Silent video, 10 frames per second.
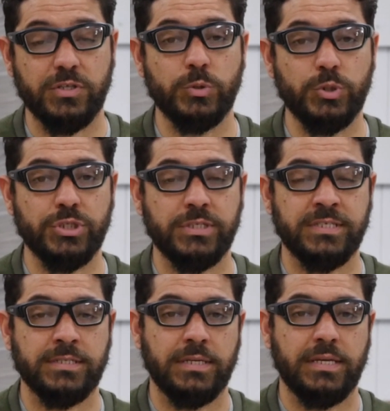
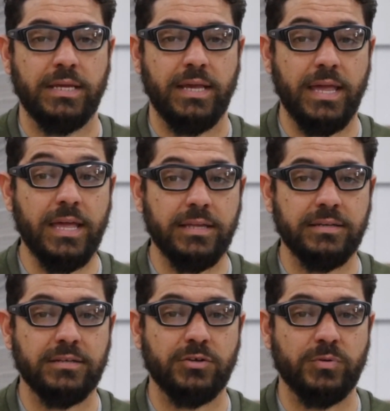solutions,
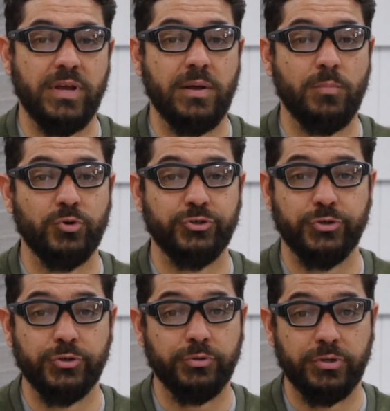and create a more
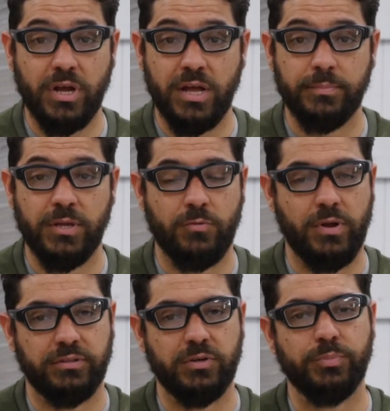circular economy around their